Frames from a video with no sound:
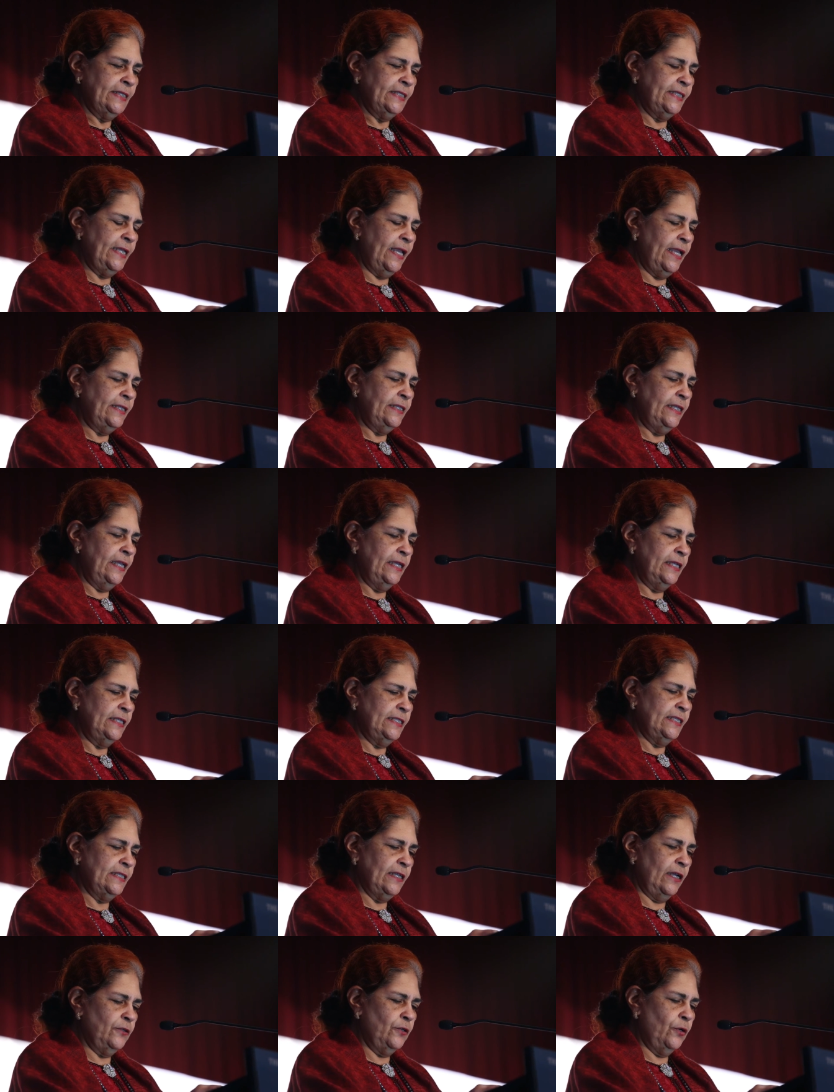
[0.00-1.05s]
10
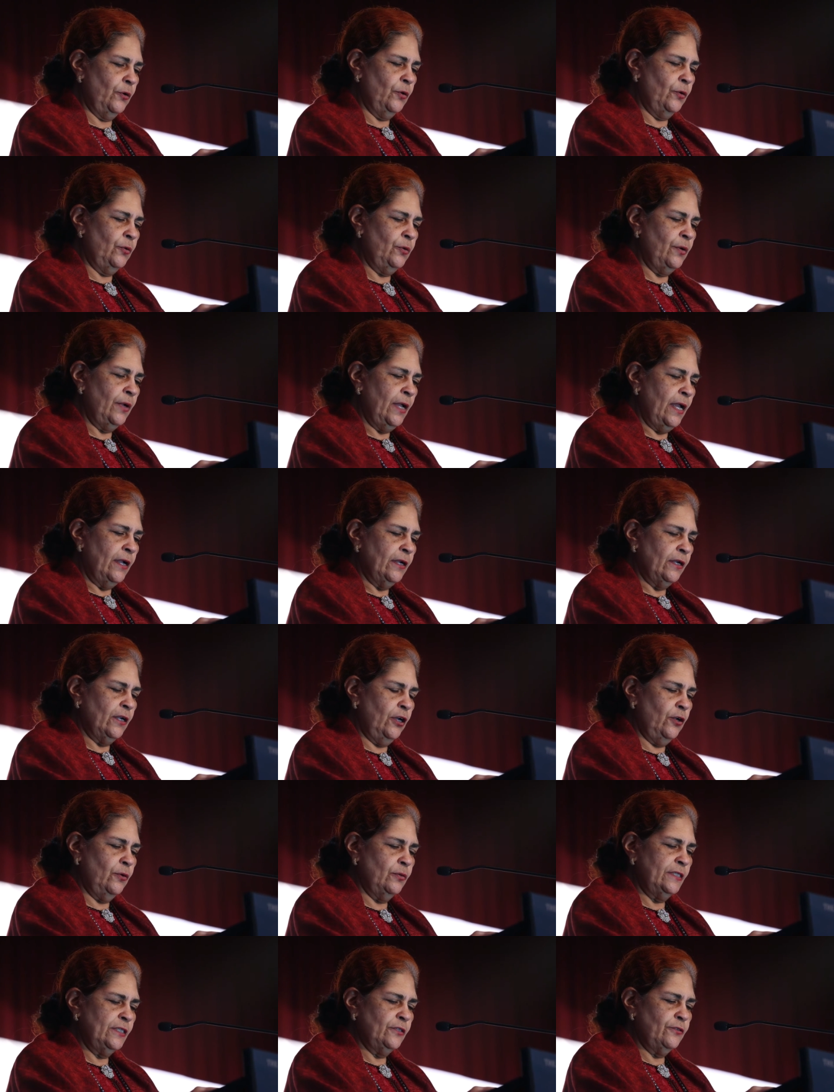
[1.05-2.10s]
years ago,
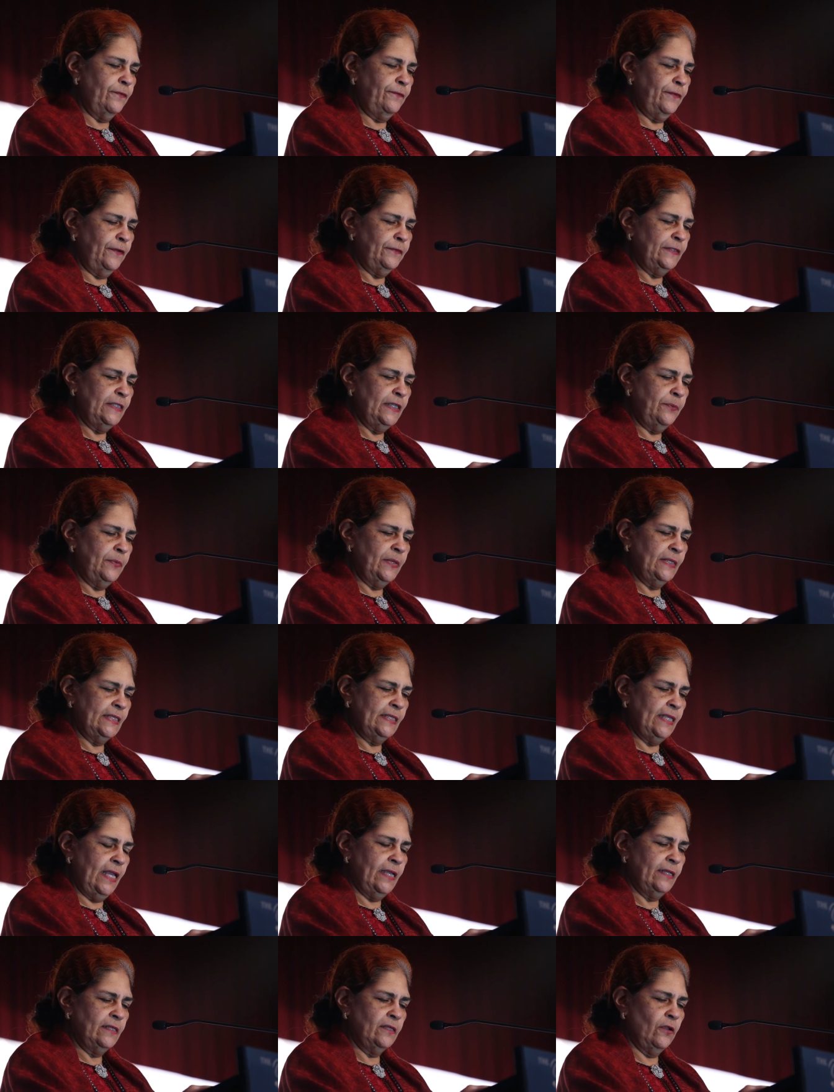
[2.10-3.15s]
close to
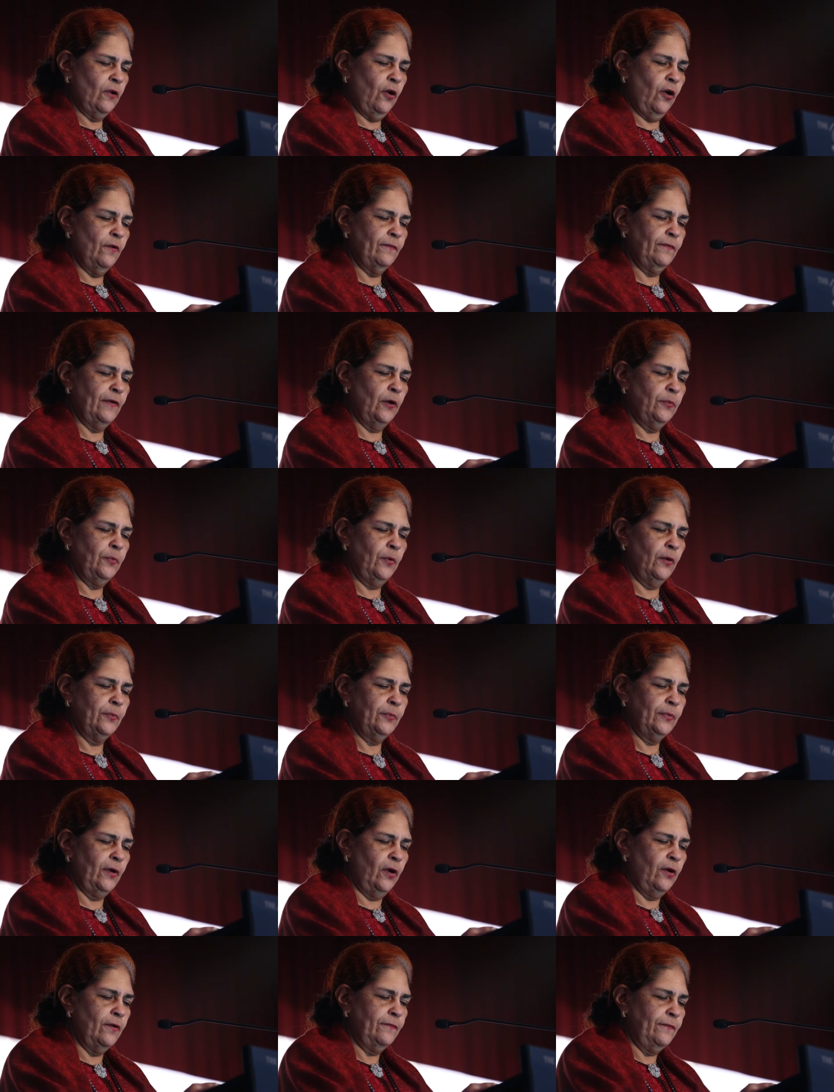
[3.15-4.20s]
50% of,
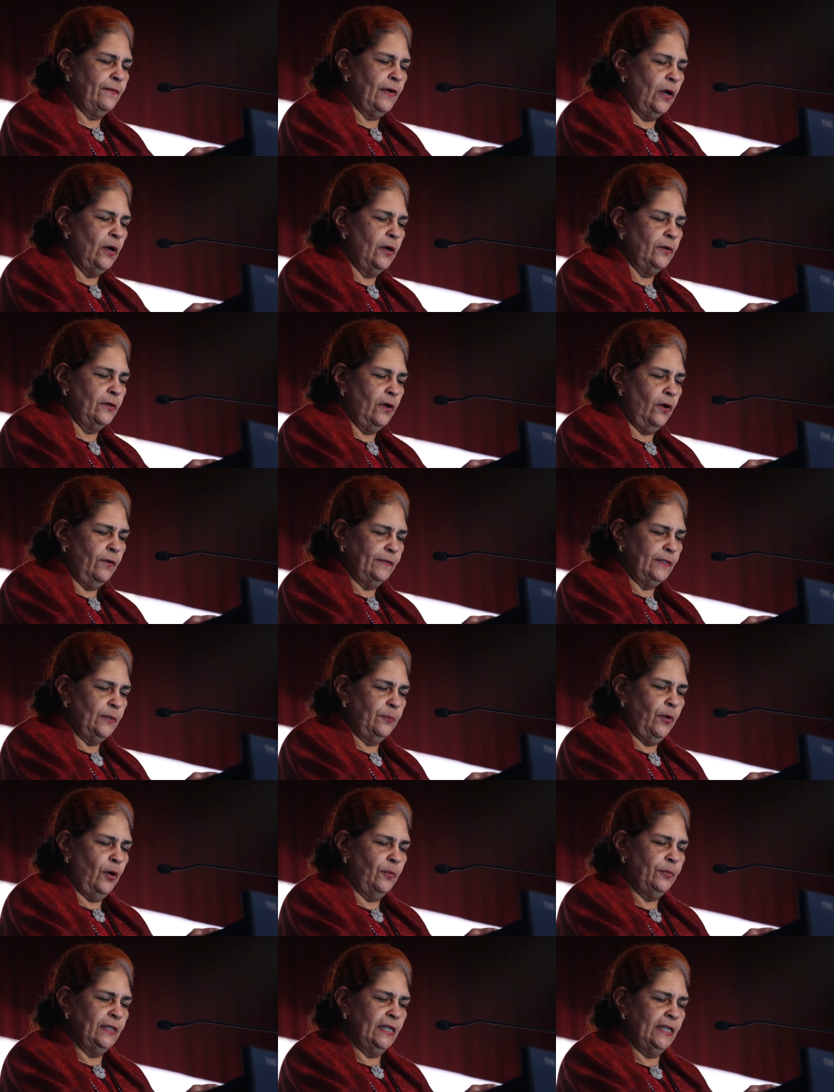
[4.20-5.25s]
of, uh, of, the
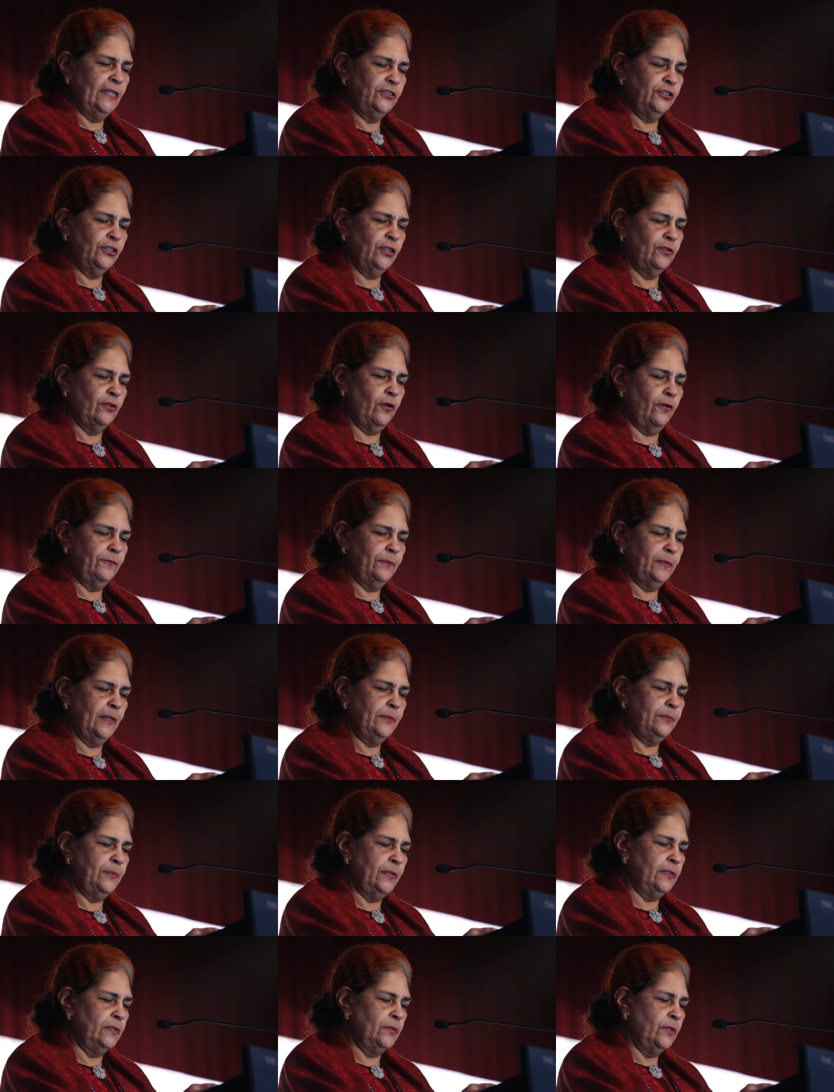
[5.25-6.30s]
population of
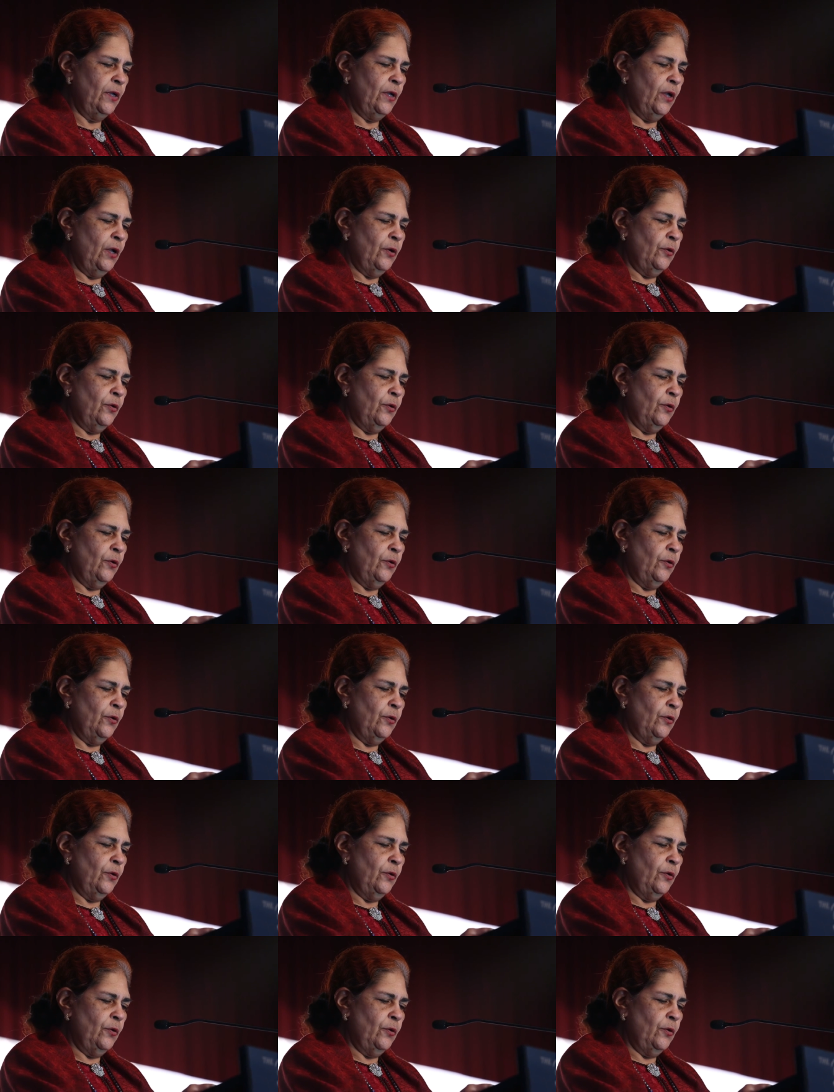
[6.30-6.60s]
people